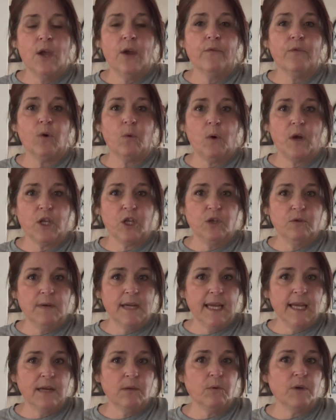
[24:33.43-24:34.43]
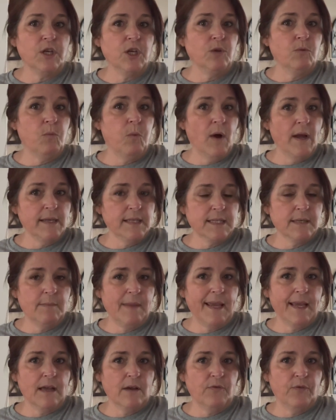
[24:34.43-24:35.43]
for what you need when you want to
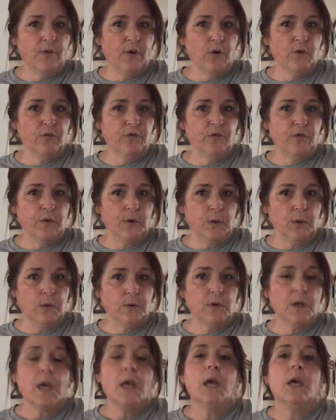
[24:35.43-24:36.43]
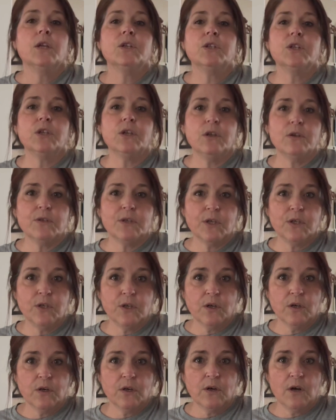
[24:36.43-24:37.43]
make a faux food to use in
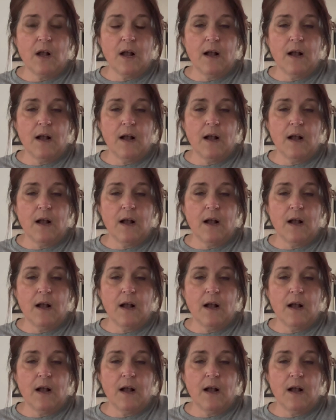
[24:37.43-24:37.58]
your